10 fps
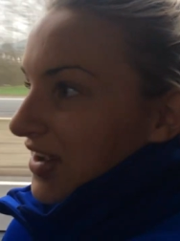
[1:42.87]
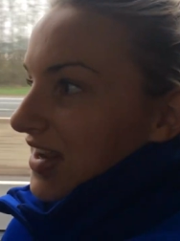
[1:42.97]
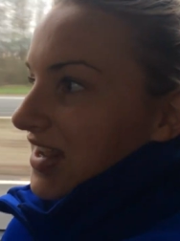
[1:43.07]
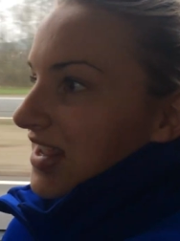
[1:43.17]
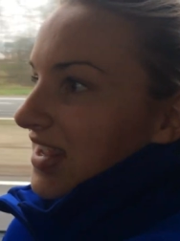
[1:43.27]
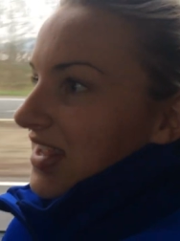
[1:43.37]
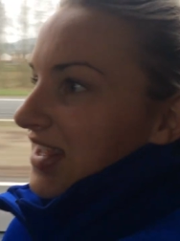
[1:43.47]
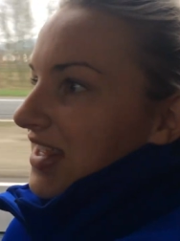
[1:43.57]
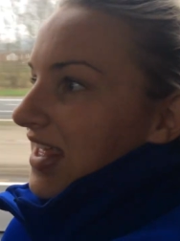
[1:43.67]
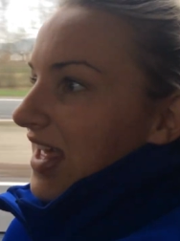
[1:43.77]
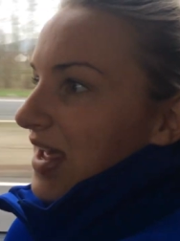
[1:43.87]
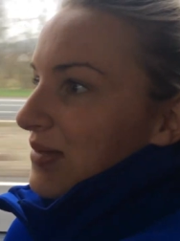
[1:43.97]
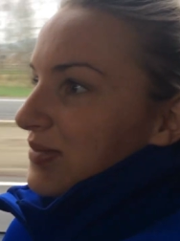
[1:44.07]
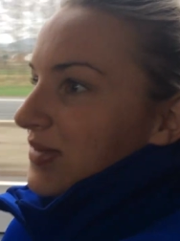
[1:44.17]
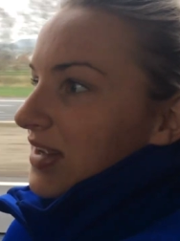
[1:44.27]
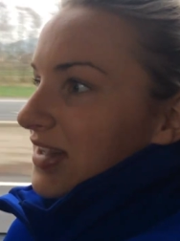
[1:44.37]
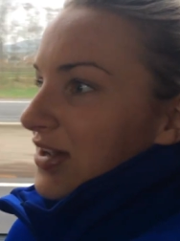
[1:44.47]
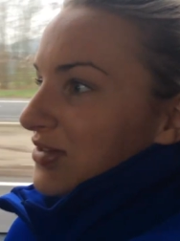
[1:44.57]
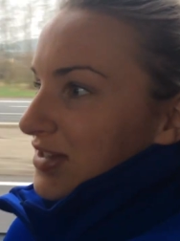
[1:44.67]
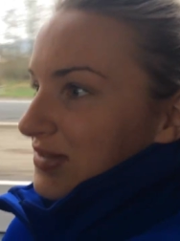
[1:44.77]
fun, and
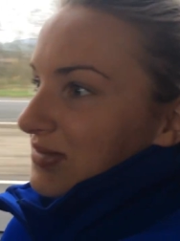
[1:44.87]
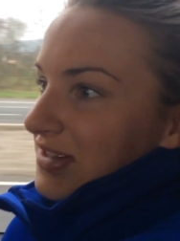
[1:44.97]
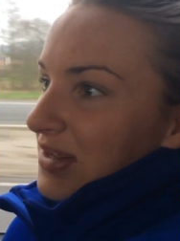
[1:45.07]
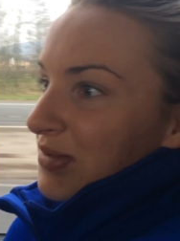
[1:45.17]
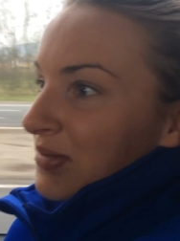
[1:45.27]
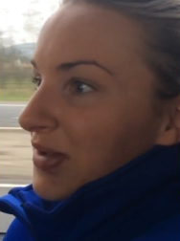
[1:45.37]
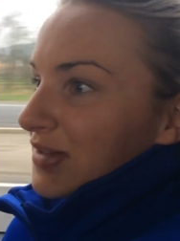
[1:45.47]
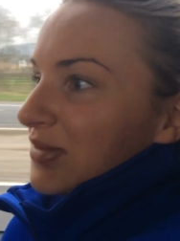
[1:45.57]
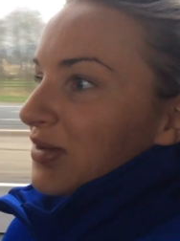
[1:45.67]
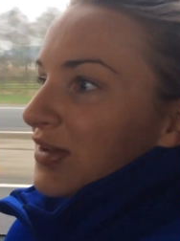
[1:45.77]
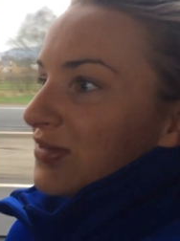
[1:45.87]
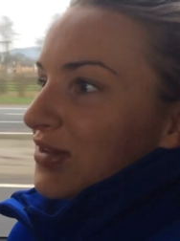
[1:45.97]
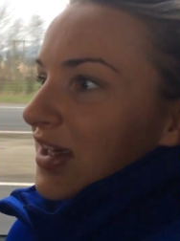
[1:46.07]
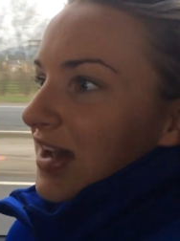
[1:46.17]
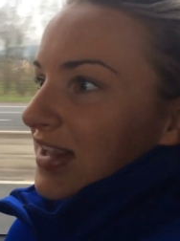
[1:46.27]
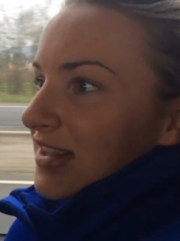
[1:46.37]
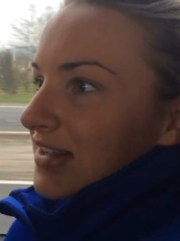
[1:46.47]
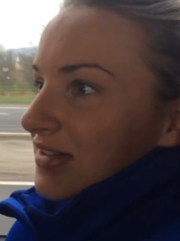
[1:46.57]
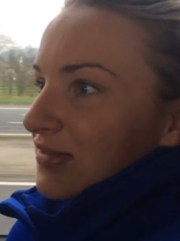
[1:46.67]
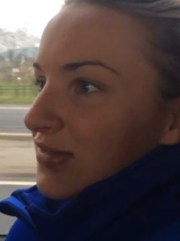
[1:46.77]
now just keep on building my way through that
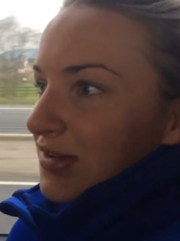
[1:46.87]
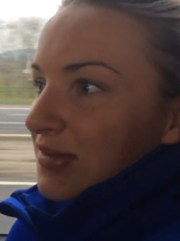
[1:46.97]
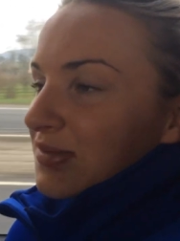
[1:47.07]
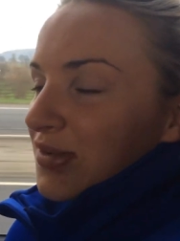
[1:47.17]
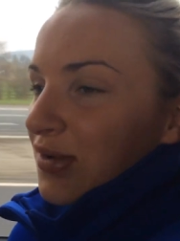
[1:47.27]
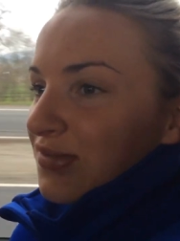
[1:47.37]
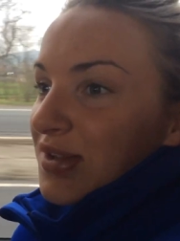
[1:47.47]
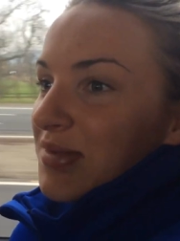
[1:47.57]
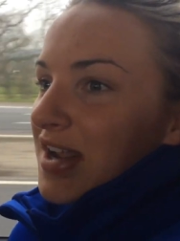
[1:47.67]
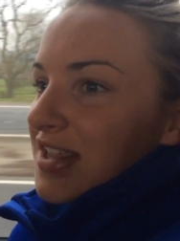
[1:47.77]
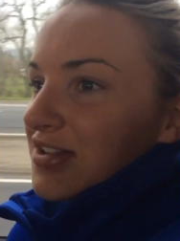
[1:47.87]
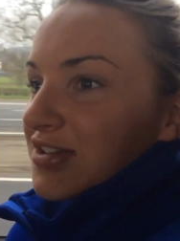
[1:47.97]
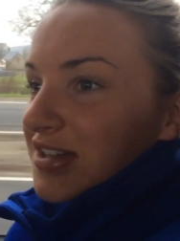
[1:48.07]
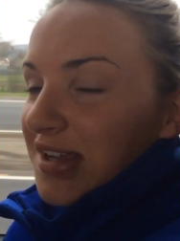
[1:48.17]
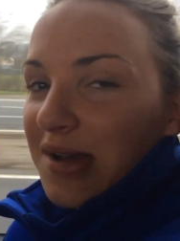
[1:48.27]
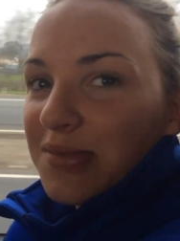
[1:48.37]
until for hopefully many years to